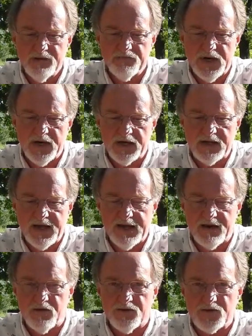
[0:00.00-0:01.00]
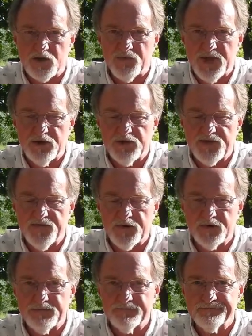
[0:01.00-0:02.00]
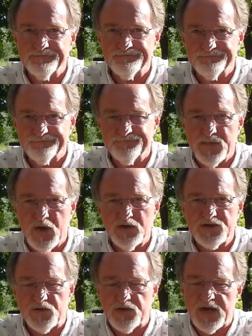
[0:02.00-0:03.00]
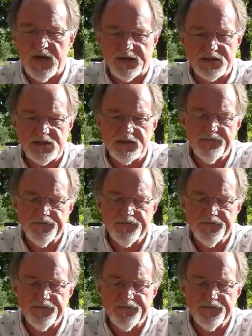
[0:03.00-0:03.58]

But can it also be useful? Also, yes.